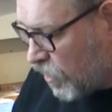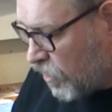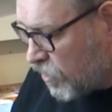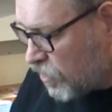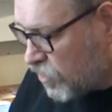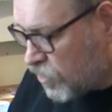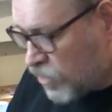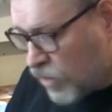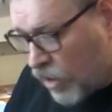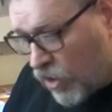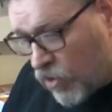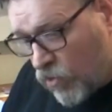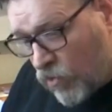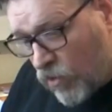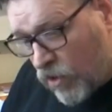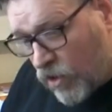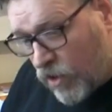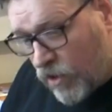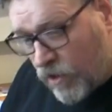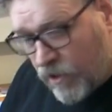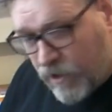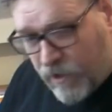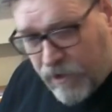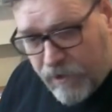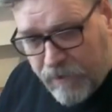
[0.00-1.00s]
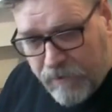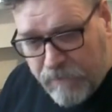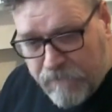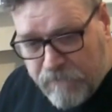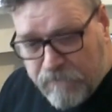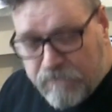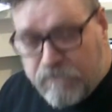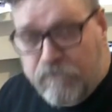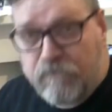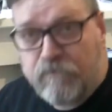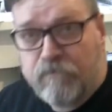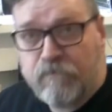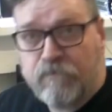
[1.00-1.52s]
So
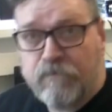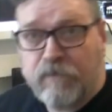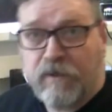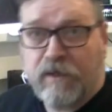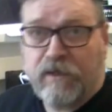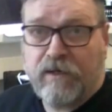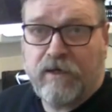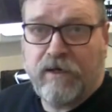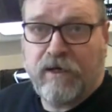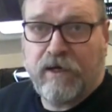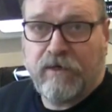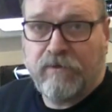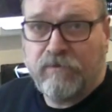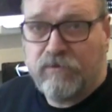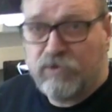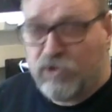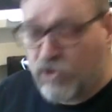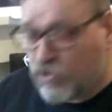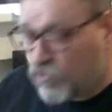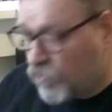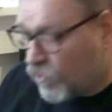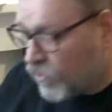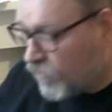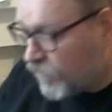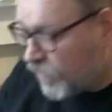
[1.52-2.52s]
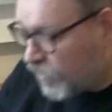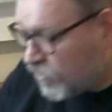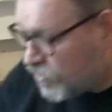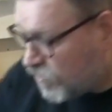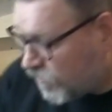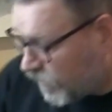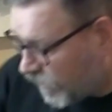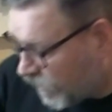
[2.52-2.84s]
you know, just one of those